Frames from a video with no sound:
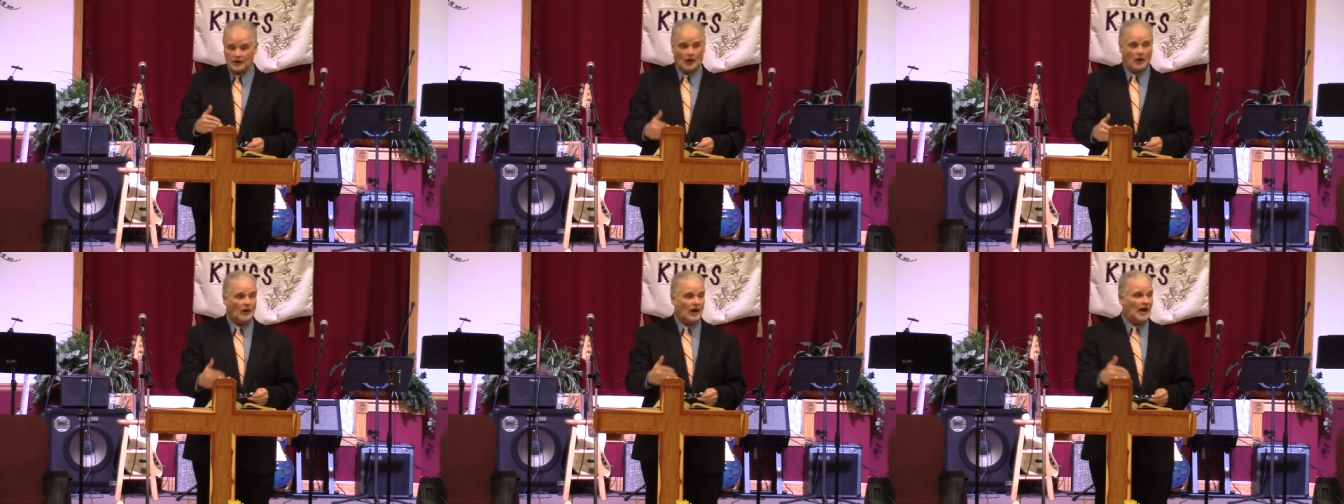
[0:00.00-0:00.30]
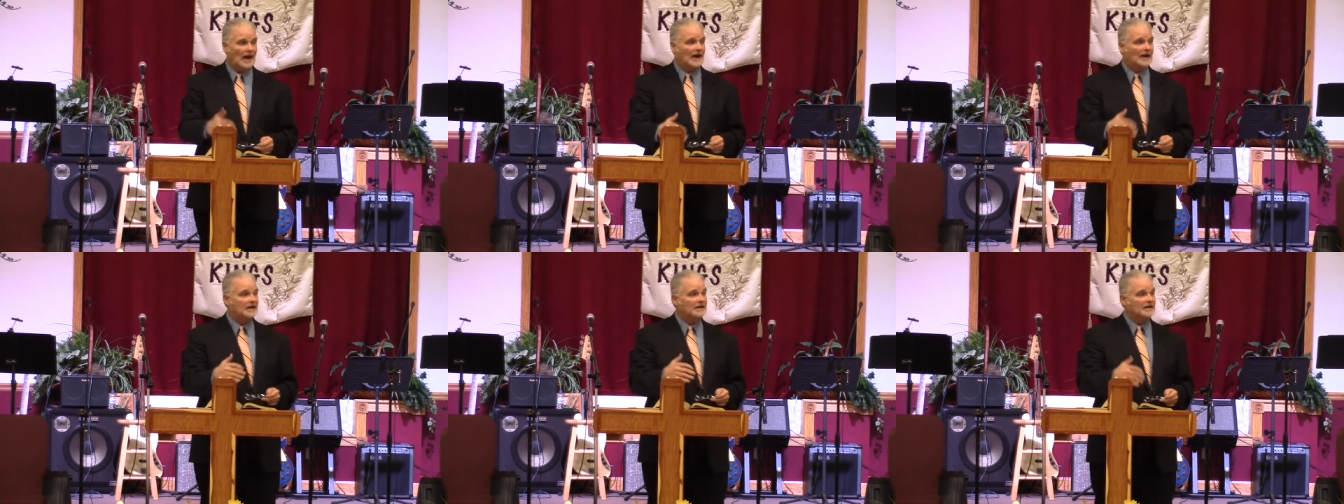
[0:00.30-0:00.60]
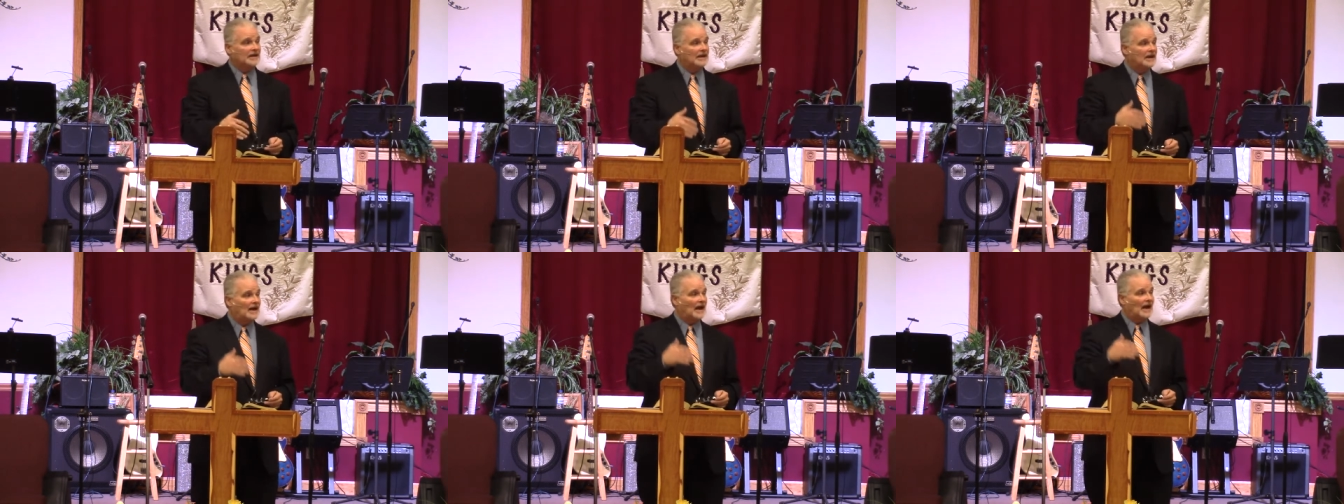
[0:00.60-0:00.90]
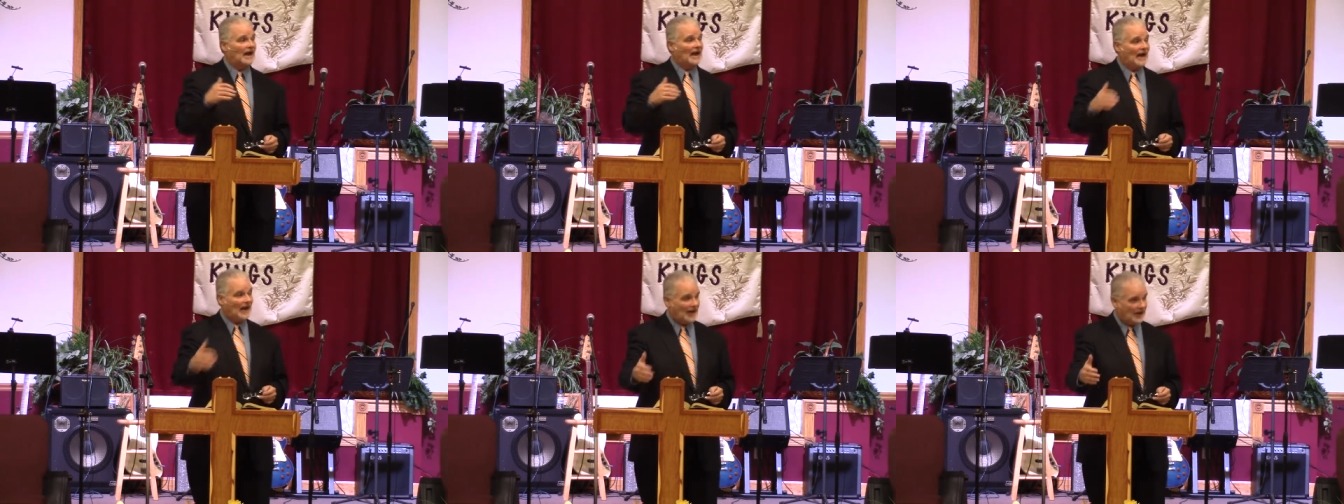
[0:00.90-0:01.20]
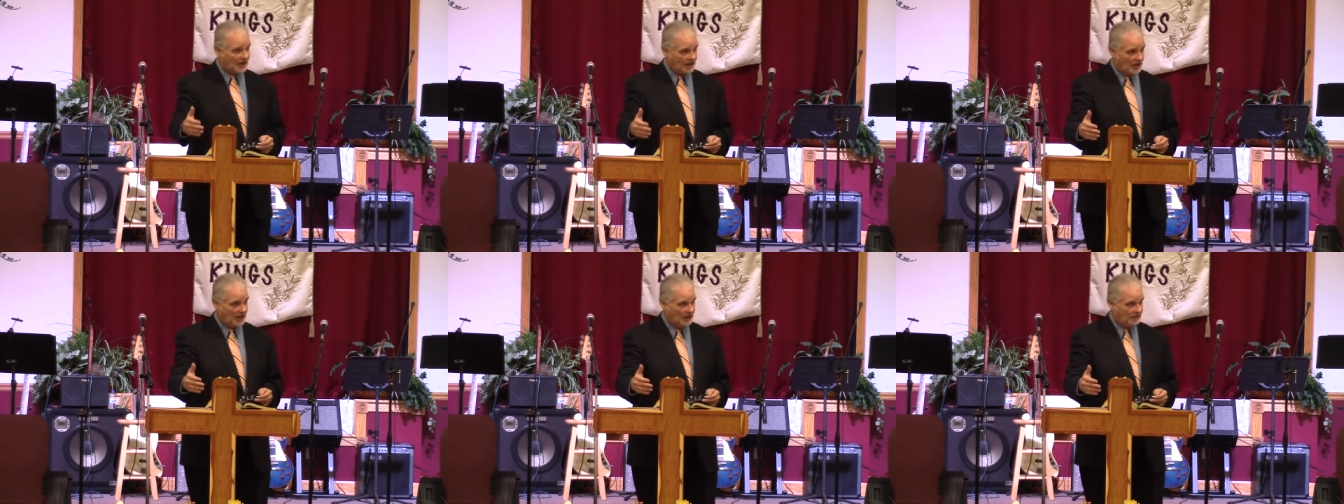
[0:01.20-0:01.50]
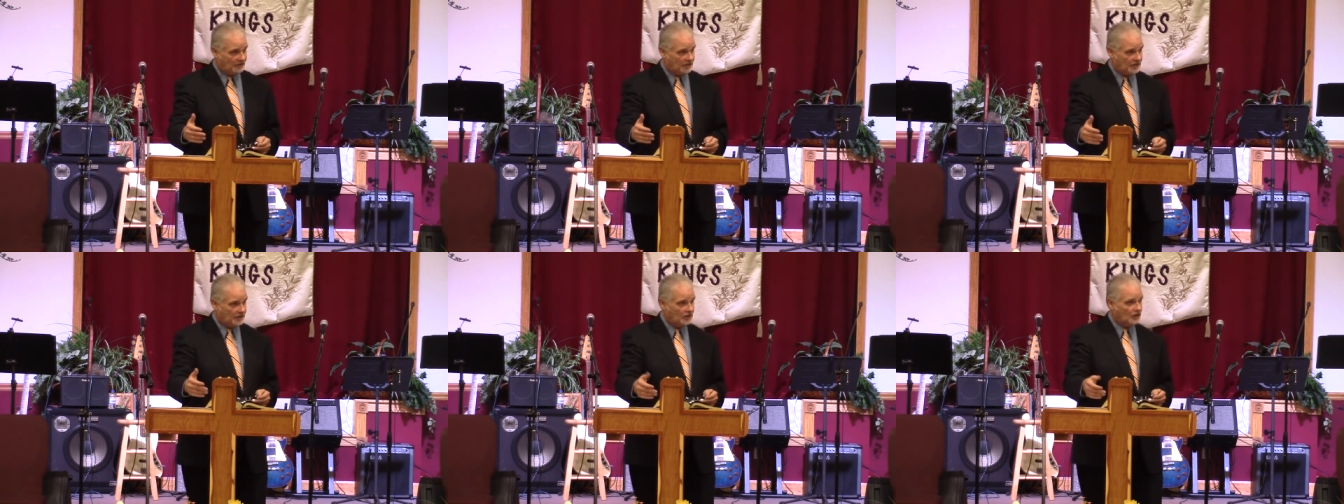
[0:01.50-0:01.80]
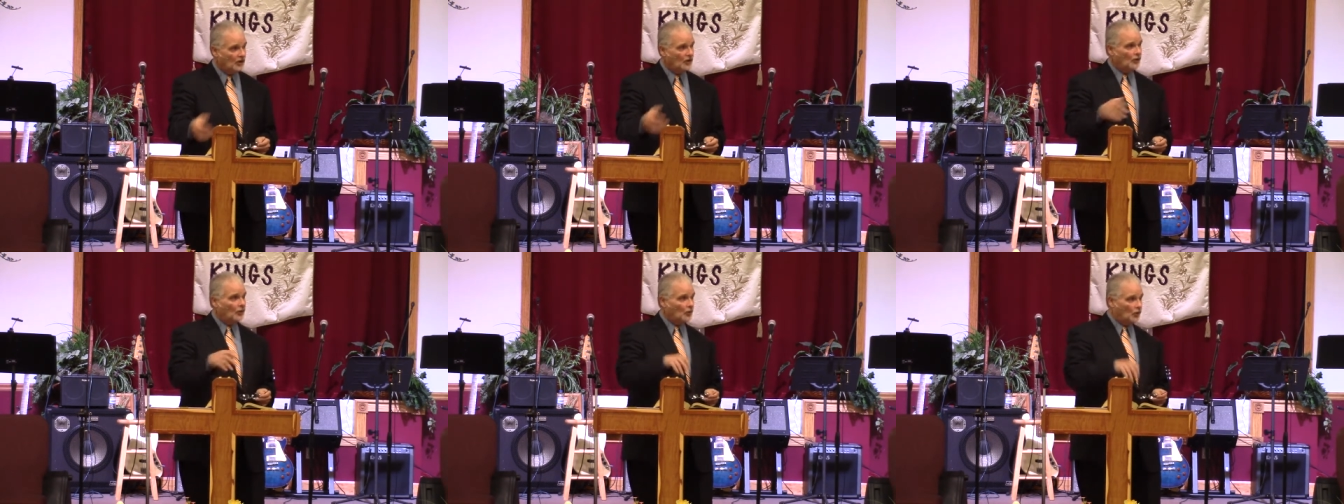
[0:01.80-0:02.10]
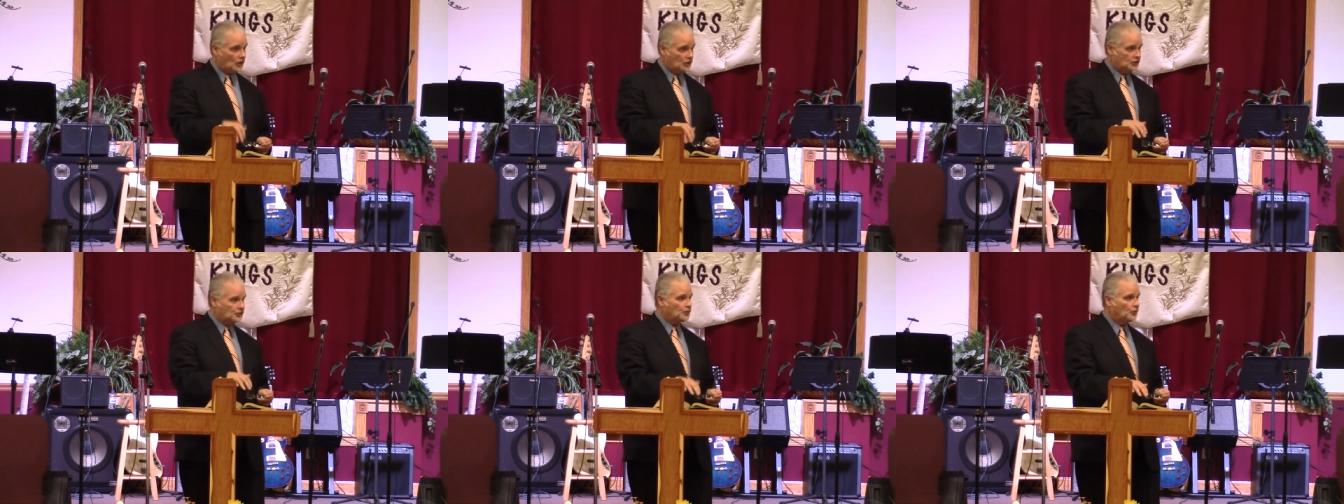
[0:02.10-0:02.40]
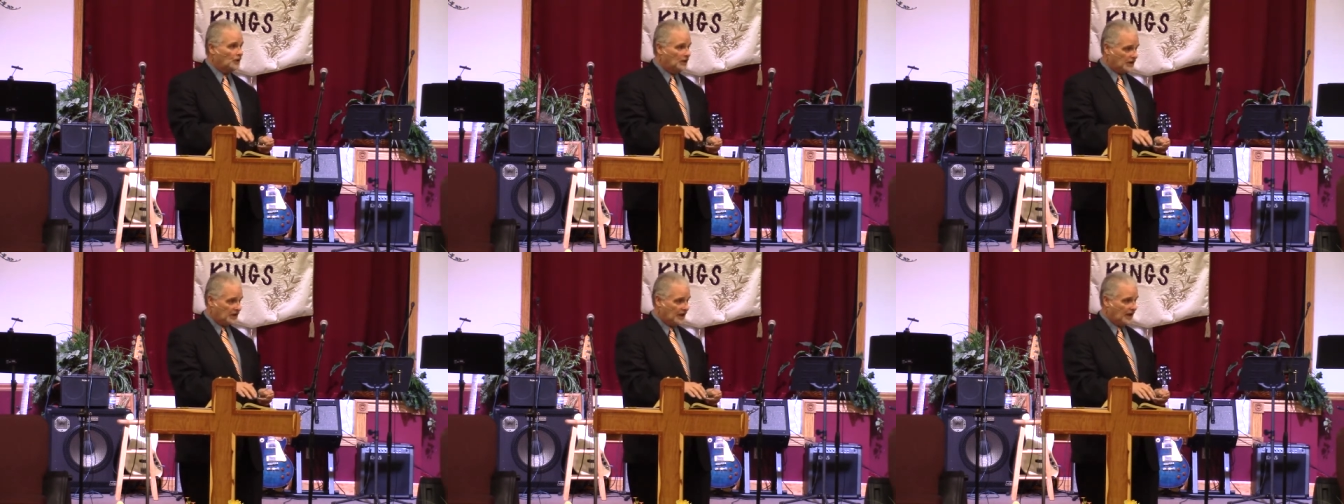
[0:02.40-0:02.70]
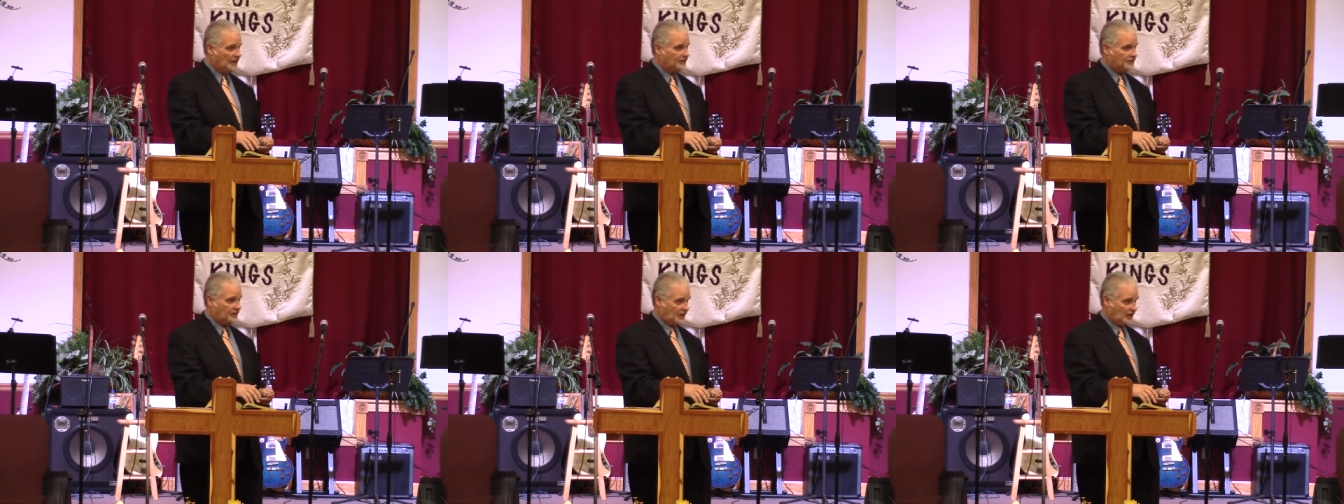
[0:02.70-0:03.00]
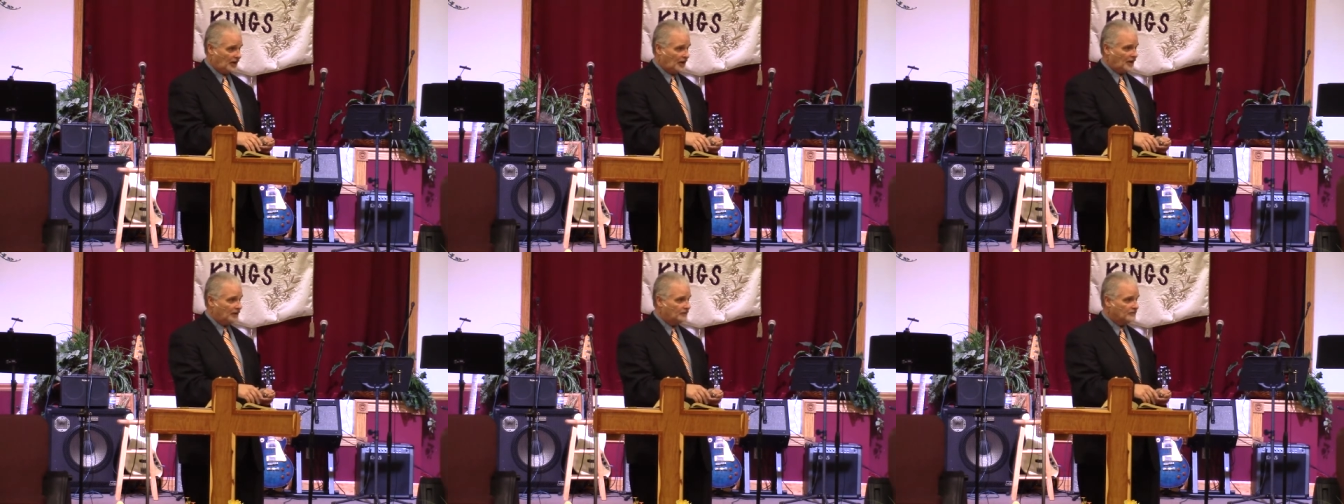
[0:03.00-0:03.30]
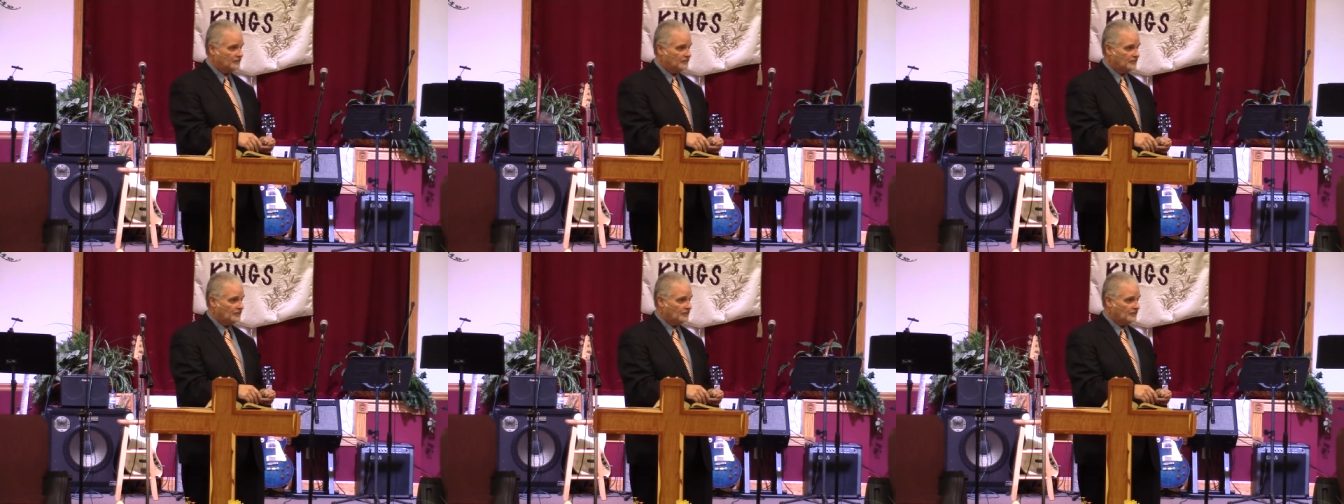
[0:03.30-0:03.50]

know how to get out of it once we get there.